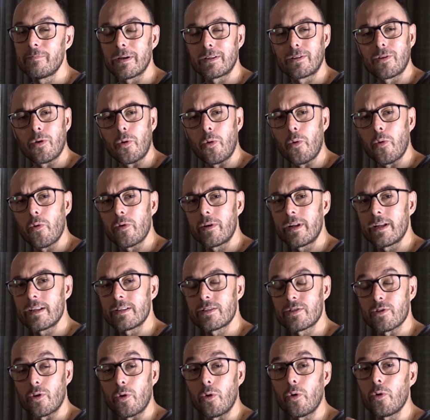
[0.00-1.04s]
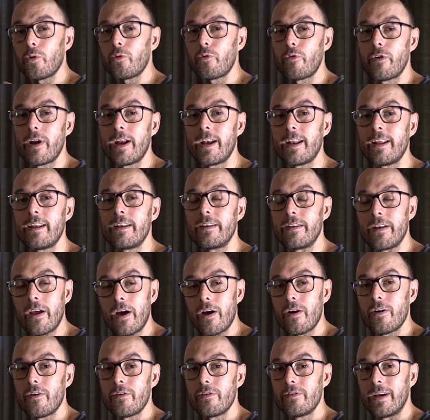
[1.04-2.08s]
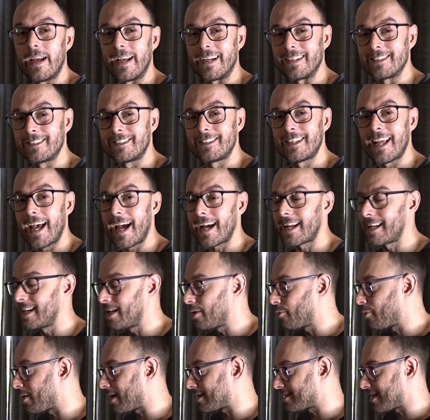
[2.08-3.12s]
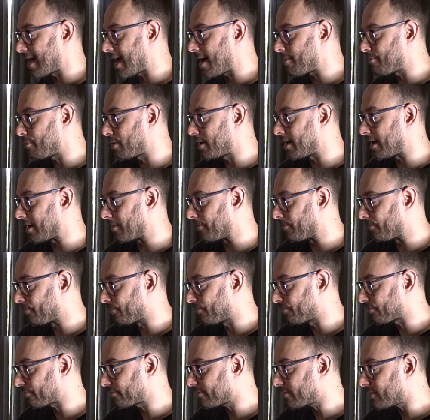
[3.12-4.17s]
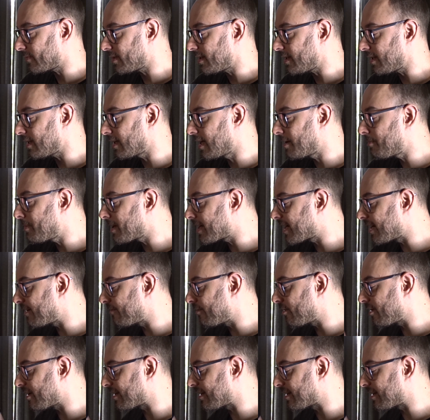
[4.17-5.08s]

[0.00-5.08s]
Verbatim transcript: but the audience already know exactly what's happening. Let me give